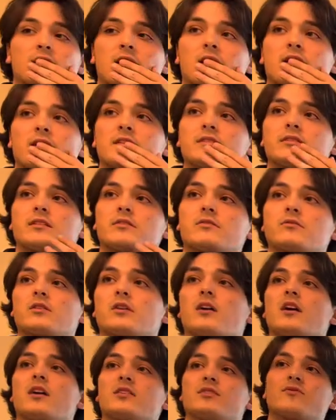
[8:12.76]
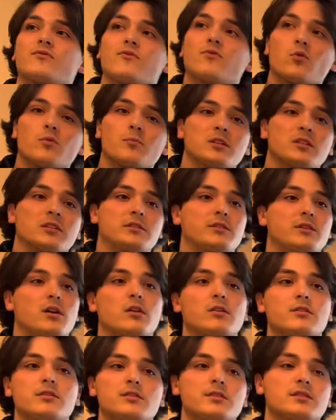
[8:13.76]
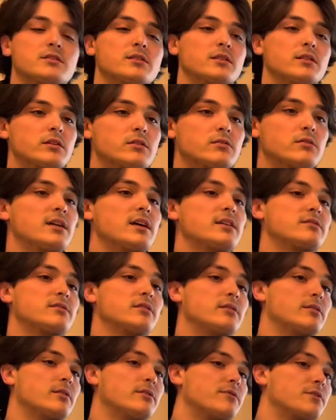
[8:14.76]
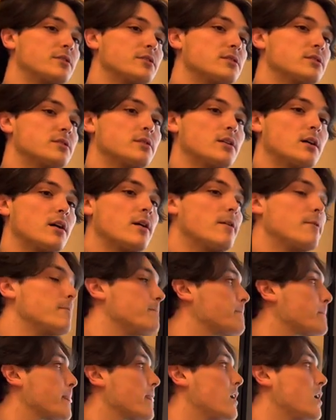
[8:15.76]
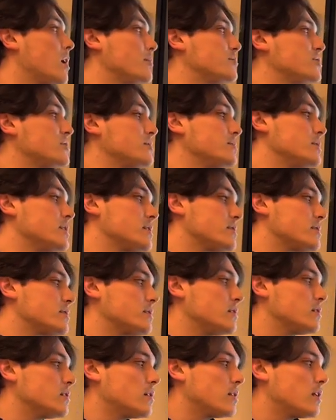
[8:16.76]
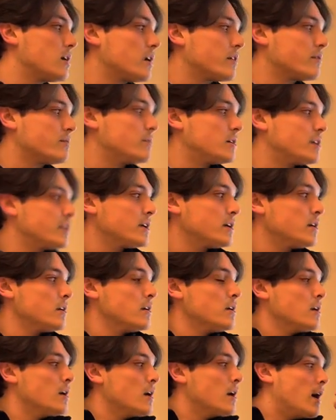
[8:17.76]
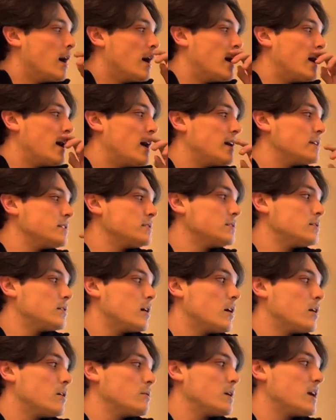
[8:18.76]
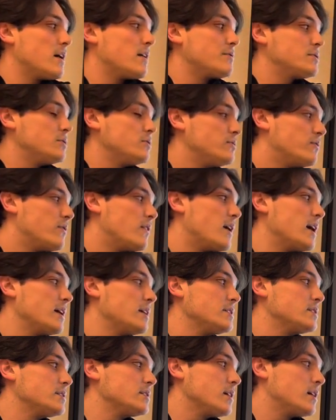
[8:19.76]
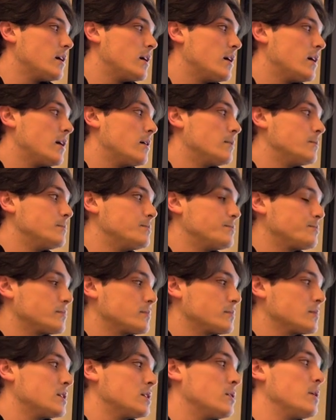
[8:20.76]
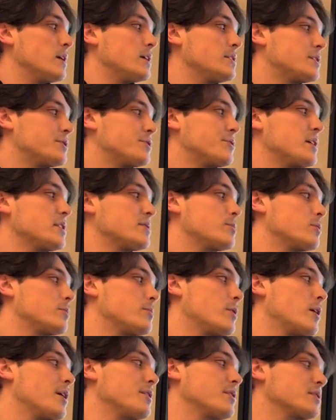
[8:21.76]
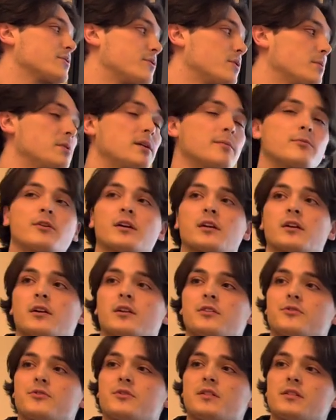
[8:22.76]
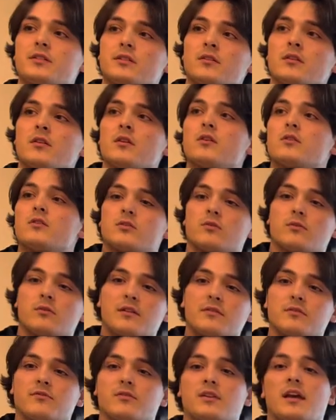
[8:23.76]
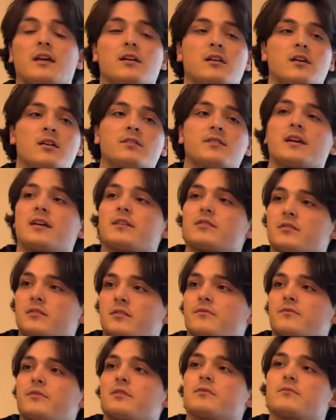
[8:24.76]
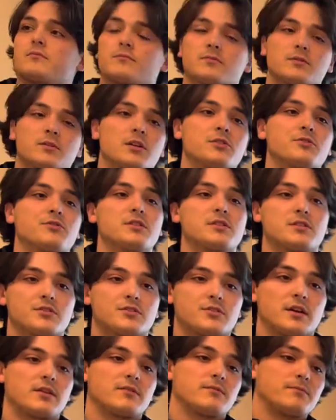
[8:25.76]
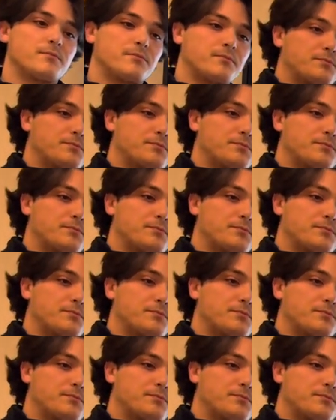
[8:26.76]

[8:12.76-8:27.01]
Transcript: lines that will cost $4 million. It's a little less than the first uh, option, but it's still a lot of money. And uh, we have to find um, a way to transport products from neighboring countries. So we'll have to get contacts in different countries to try and